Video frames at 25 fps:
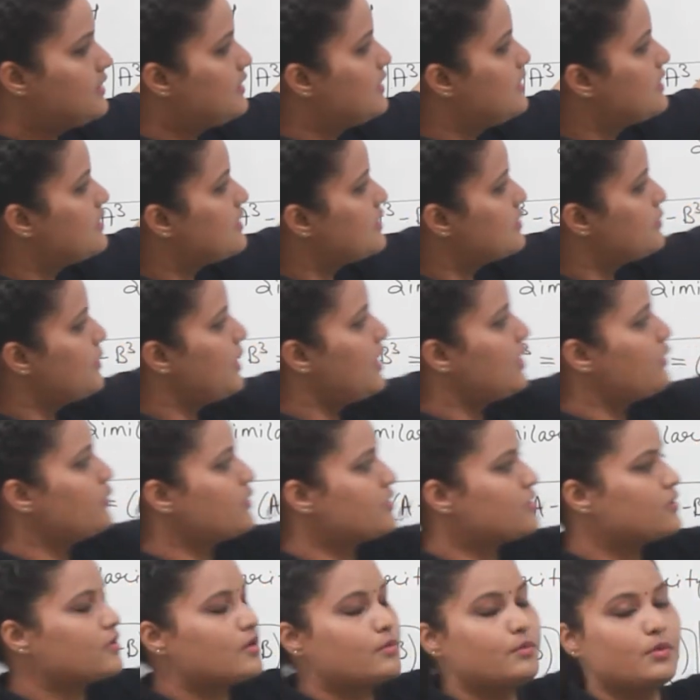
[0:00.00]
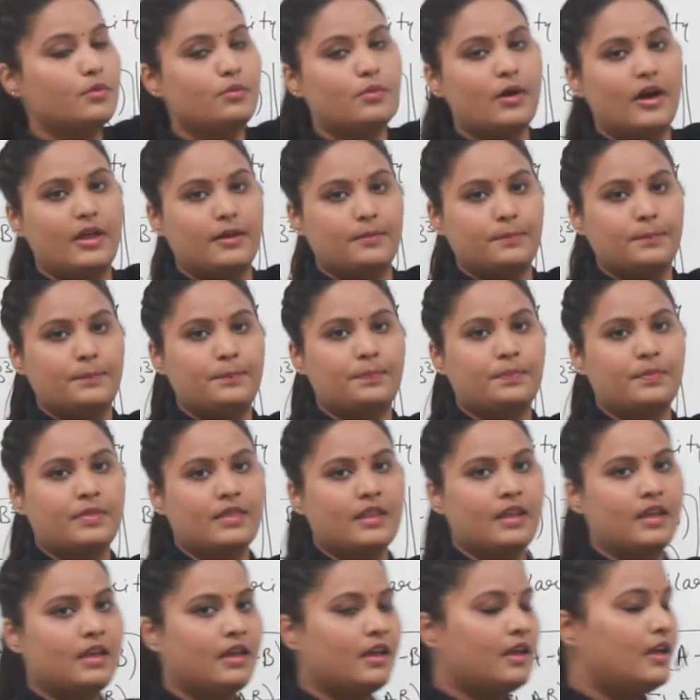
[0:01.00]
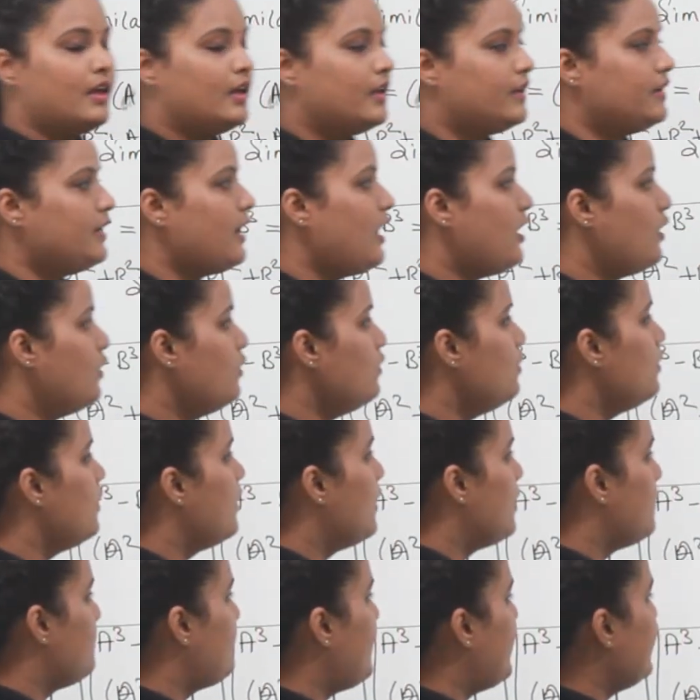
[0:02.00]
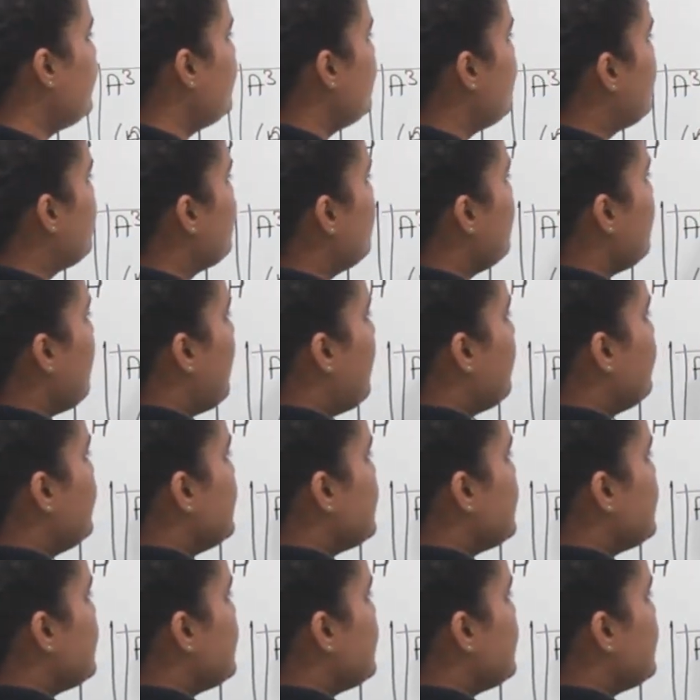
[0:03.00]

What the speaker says: This is my equation number 1. Now, by the rule of the